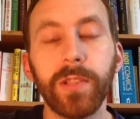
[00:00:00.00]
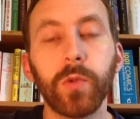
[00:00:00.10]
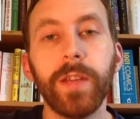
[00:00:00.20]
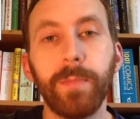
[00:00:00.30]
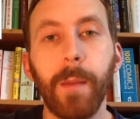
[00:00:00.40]

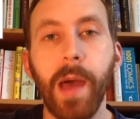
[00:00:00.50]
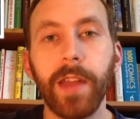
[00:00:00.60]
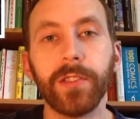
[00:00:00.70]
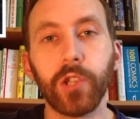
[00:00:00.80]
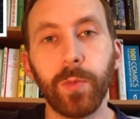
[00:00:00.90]
between Batman
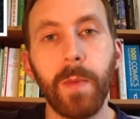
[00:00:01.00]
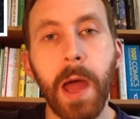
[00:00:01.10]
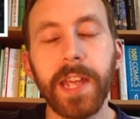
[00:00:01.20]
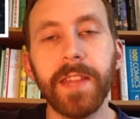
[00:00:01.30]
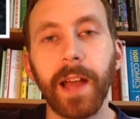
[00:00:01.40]
and
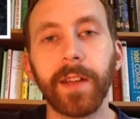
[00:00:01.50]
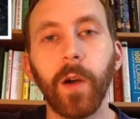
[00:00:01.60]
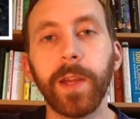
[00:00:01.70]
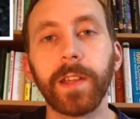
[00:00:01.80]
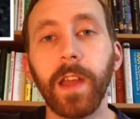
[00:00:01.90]
Superman in that
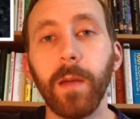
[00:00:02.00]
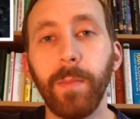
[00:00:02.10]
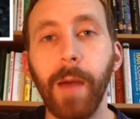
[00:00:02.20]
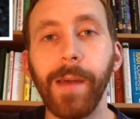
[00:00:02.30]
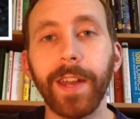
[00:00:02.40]
comic,
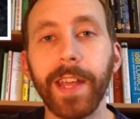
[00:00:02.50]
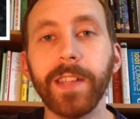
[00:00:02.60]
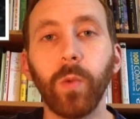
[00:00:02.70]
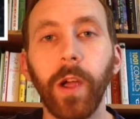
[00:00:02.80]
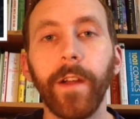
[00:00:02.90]
Batman
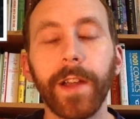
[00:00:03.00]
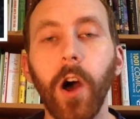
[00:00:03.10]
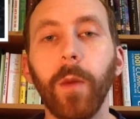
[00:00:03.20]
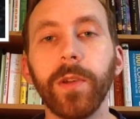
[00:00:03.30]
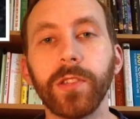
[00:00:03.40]
is wearing an
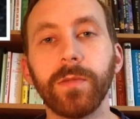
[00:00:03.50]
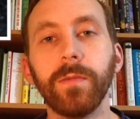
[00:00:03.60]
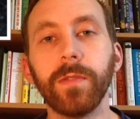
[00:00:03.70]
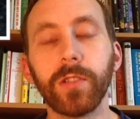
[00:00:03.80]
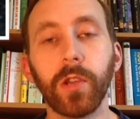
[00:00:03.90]
armoured
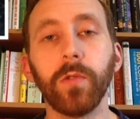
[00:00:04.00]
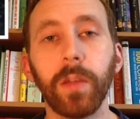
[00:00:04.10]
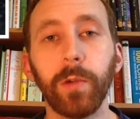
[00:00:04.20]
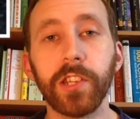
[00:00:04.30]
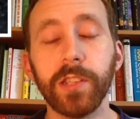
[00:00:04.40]

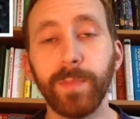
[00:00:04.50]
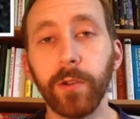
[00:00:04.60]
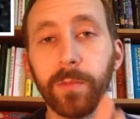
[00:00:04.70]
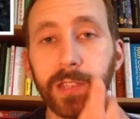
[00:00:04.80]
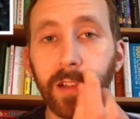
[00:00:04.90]
suit which is
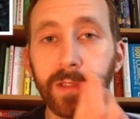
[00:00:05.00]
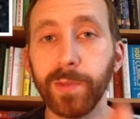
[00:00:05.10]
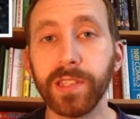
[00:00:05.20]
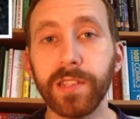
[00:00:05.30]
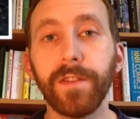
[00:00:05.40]
built himself
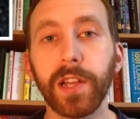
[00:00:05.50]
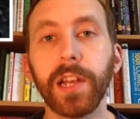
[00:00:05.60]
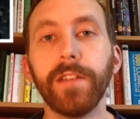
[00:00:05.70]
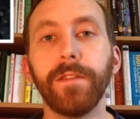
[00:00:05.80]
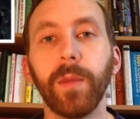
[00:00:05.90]

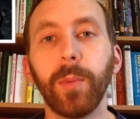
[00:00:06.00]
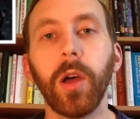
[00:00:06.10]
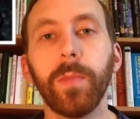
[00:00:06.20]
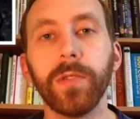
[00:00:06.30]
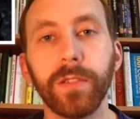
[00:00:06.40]
specifically for the
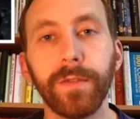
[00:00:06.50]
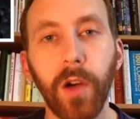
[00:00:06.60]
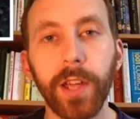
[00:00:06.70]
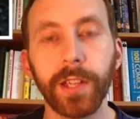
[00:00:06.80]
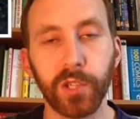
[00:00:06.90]
purpose of
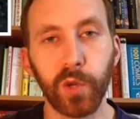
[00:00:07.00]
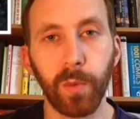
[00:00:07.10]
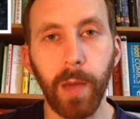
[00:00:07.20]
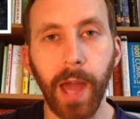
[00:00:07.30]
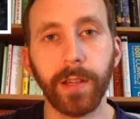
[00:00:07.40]
fighting
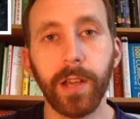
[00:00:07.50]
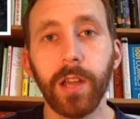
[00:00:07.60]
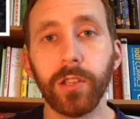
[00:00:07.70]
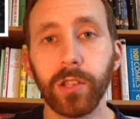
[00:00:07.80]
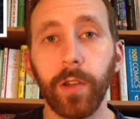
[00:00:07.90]
Superman.
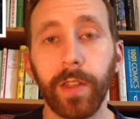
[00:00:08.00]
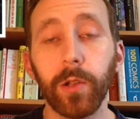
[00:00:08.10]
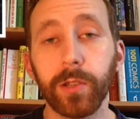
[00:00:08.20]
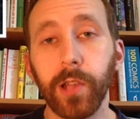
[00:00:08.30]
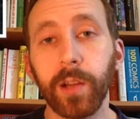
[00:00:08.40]
So it
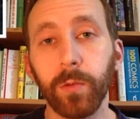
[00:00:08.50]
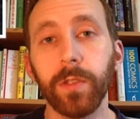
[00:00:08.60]
looks like